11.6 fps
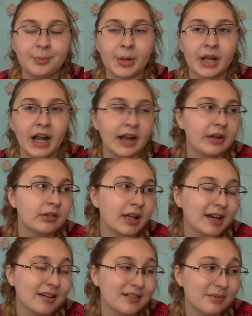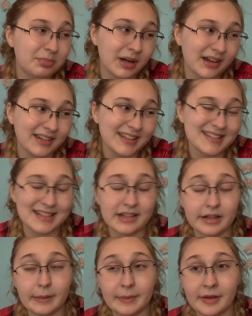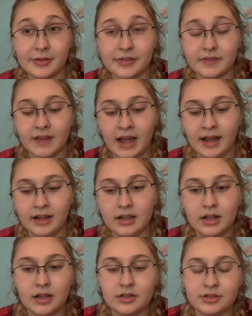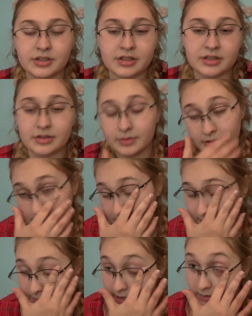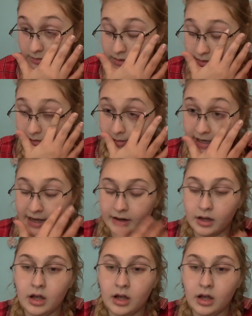But I could like barely stand up other than that, just cause the pain was so bad.